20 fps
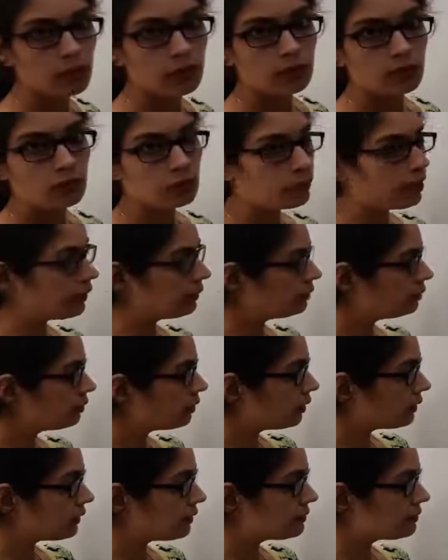one
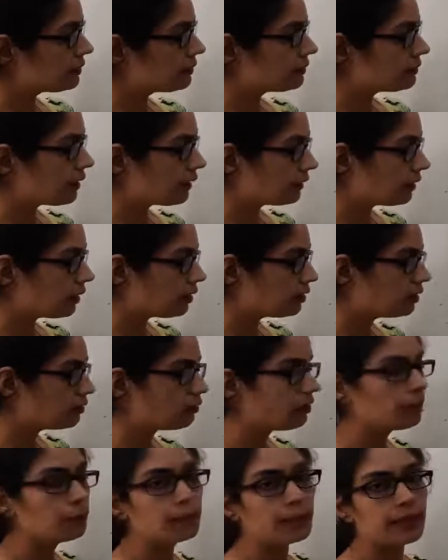36 and the other
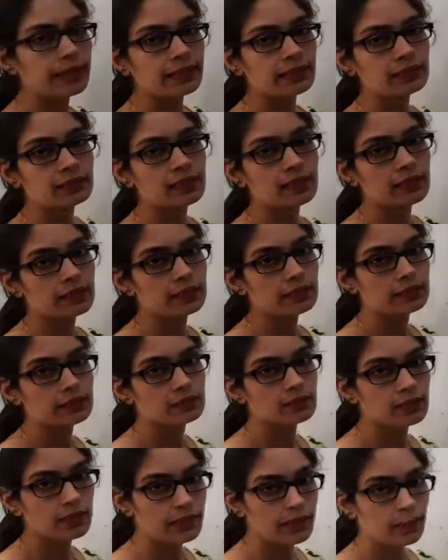one minus
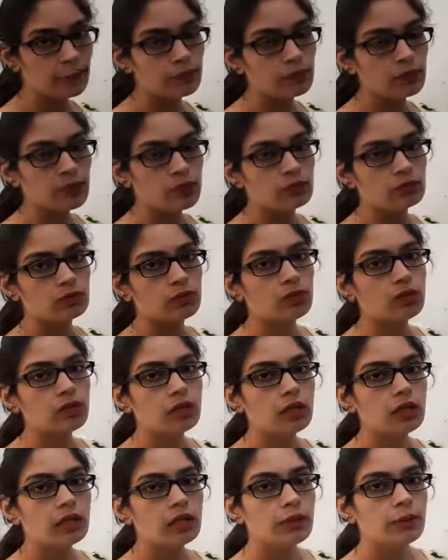33.
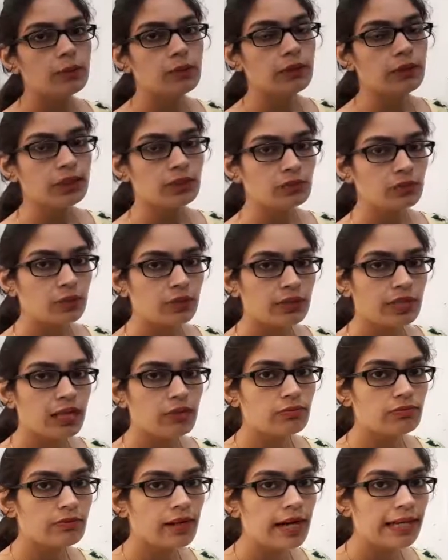So because we
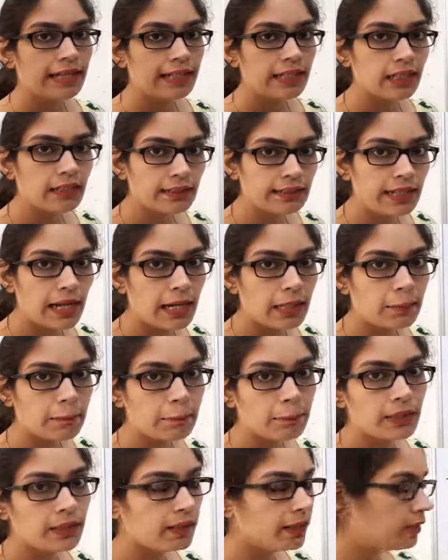are finding time
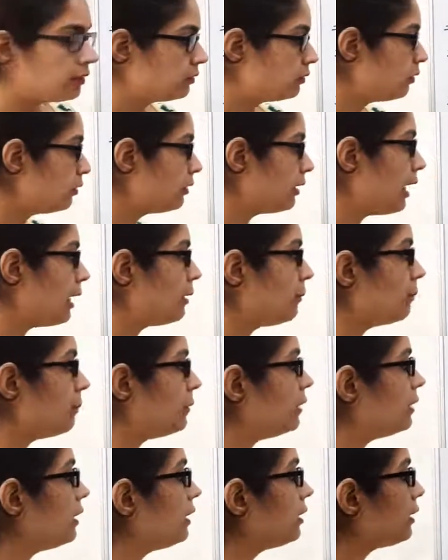period, so time
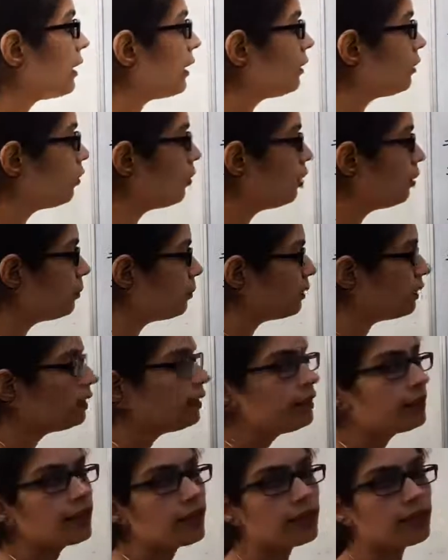period cannot
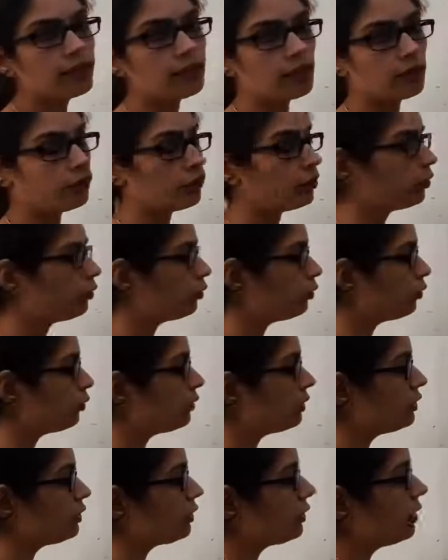be negative, due to
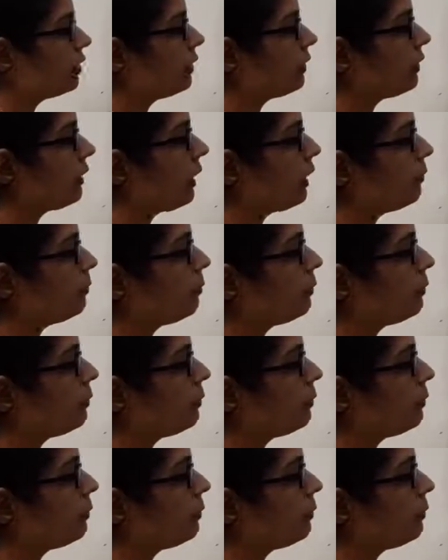which time